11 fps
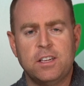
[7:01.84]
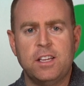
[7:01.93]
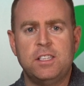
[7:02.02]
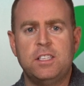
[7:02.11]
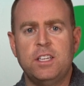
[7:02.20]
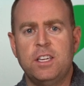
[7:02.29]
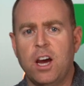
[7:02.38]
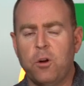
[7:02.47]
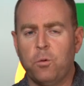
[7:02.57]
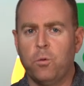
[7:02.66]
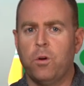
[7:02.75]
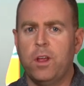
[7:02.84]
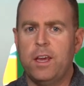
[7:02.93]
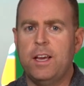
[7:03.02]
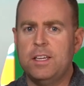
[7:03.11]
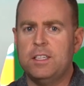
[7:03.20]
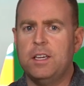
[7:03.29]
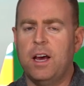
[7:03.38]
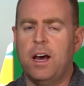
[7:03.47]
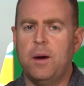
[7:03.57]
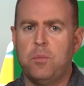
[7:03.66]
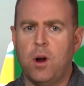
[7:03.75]
you can see, a really easy
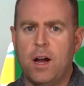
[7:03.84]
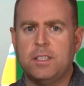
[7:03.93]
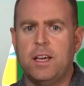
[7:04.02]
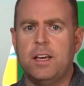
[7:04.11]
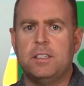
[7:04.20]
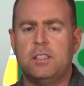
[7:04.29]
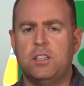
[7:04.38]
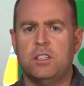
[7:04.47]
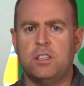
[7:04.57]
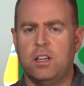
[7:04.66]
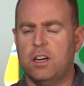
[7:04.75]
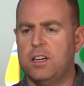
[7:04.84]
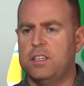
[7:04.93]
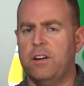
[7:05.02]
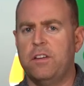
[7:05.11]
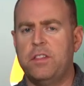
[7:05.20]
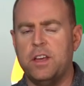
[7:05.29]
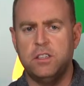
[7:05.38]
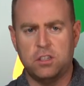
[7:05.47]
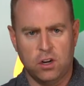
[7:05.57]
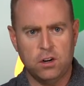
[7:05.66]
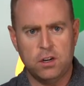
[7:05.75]
uh, process, just as long as
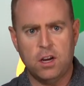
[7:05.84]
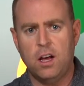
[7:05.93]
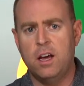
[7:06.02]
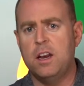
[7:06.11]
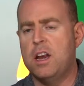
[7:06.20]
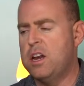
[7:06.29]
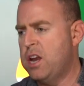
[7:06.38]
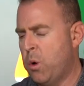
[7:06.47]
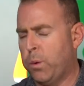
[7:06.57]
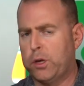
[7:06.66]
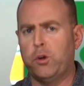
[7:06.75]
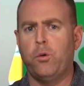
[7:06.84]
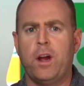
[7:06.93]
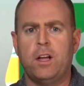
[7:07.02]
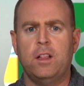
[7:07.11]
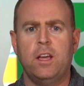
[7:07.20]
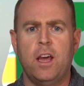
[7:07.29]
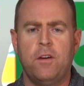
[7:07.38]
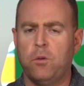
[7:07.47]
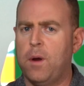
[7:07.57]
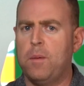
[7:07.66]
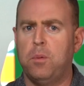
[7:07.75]
everything's turned on, networked correctly, have
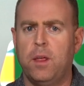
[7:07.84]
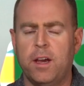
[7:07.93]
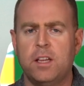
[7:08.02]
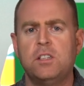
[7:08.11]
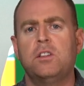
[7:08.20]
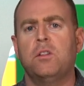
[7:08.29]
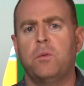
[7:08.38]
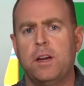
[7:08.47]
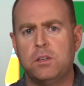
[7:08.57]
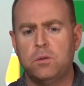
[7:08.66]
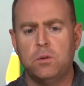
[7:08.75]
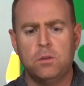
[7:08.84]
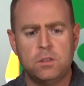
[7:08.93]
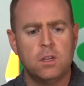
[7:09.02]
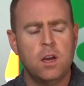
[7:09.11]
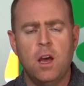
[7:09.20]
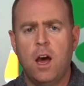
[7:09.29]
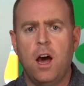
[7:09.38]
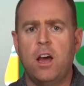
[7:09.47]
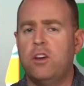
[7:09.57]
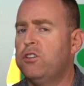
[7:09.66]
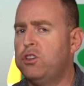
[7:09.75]
the right plugins and the right tools,
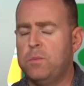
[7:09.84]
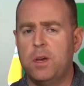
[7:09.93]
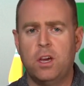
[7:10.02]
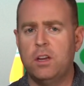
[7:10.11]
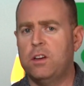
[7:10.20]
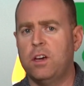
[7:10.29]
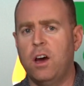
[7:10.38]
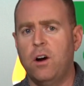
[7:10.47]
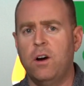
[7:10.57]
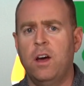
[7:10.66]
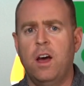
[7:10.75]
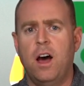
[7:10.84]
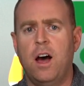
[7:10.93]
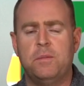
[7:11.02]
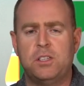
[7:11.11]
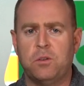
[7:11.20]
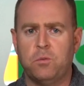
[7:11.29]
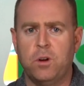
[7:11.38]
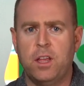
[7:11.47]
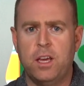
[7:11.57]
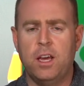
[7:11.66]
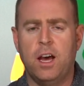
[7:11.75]
uh, you should be good to go. Um, it's a
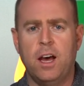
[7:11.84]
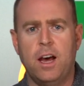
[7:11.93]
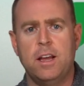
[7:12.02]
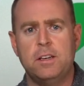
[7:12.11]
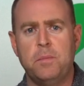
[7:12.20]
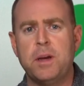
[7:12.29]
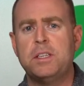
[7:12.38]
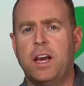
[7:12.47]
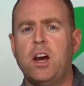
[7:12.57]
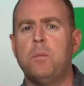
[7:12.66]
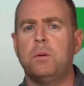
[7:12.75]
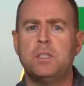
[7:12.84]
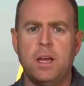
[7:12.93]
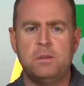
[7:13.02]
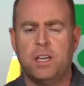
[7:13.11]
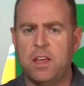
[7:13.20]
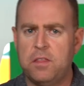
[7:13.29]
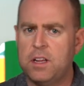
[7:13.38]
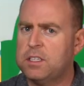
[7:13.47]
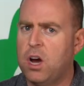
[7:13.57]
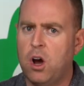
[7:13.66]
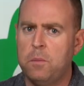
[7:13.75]
really, uh, it might take a couple steps to get
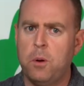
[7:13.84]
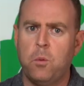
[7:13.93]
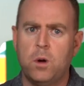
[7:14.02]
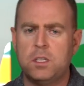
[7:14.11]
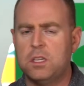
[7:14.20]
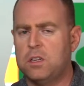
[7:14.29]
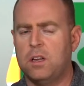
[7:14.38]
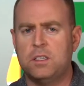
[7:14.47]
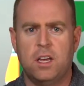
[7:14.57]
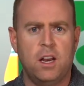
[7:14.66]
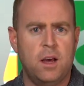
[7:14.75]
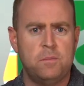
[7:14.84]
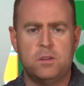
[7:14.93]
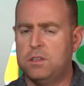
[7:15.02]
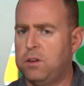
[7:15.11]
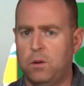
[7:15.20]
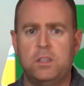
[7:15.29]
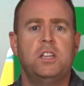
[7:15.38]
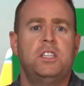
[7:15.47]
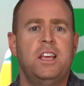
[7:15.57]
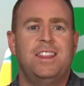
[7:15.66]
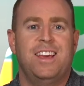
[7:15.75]
things going, but once it's all set up, just don't
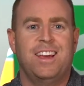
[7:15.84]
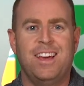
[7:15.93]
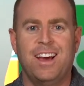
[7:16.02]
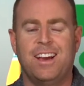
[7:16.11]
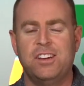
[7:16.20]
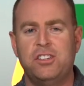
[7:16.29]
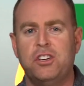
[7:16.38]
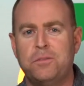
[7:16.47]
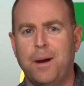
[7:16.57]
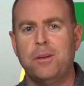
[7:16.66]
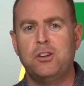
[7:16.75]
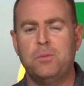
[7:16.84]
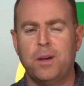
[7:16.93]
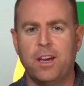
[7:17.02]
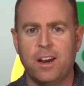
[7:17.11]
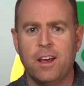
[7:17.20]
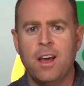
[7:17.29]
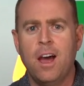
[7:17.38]
touch anything, because you should, probably should be good.